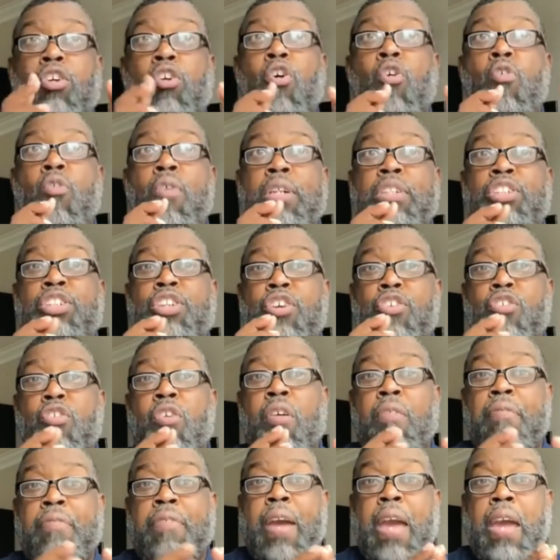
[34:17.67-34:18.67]
going to
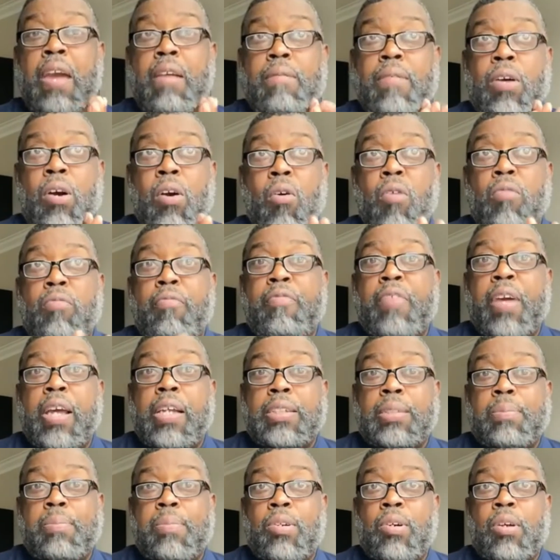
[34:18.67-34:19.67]
your favor on
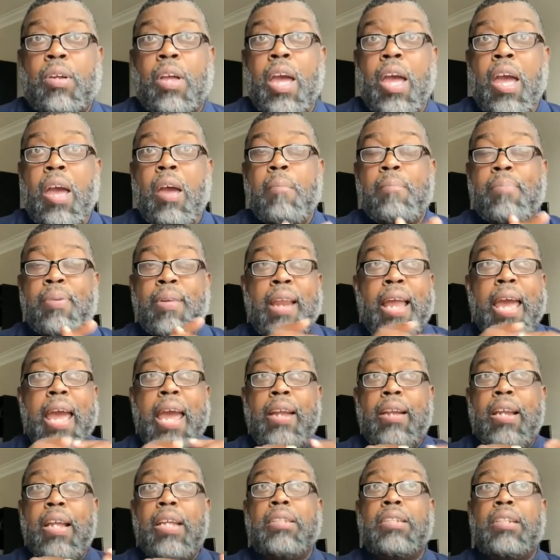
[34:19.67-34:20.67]
Facebook.
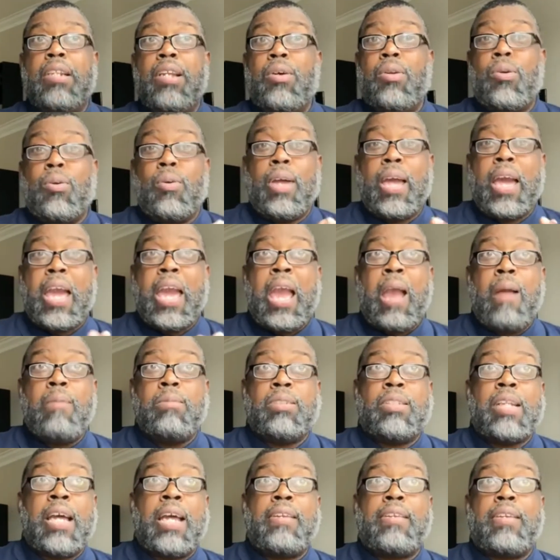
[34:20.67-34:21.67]
Playing these little
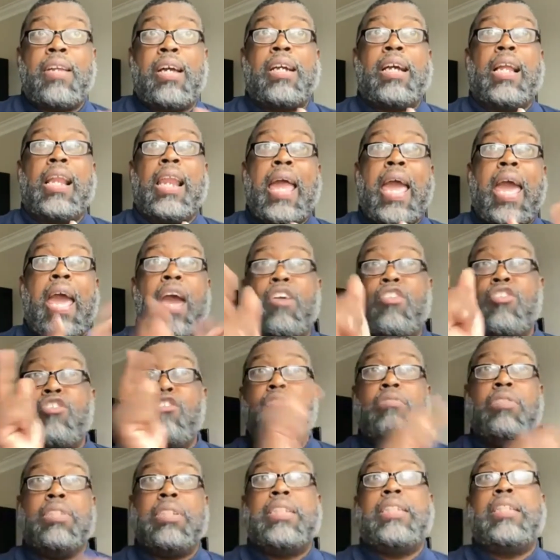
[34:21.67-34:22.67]
games that declare
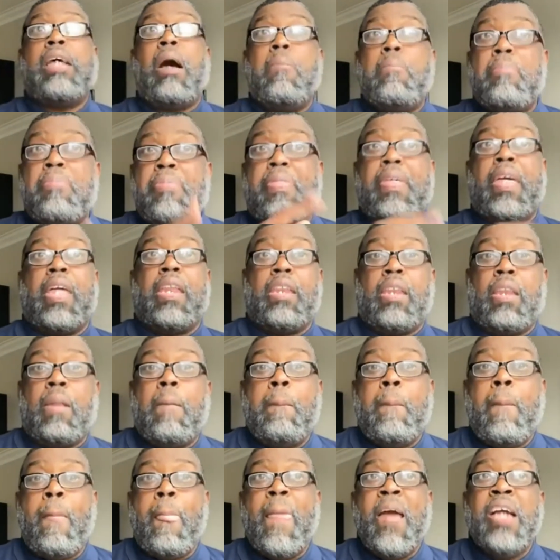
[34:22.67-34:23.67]
you something.
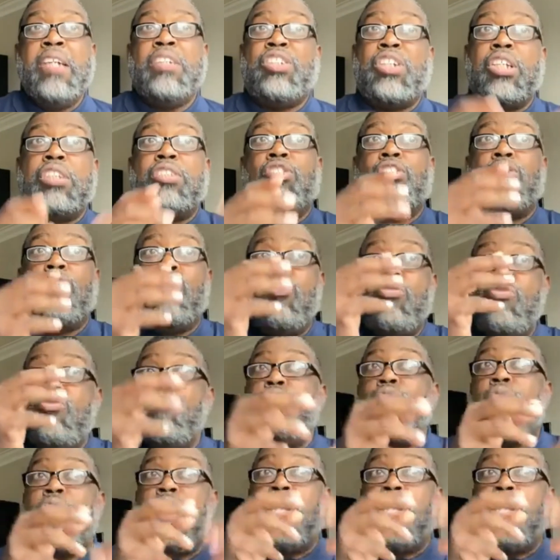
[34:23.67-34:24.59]
Just so you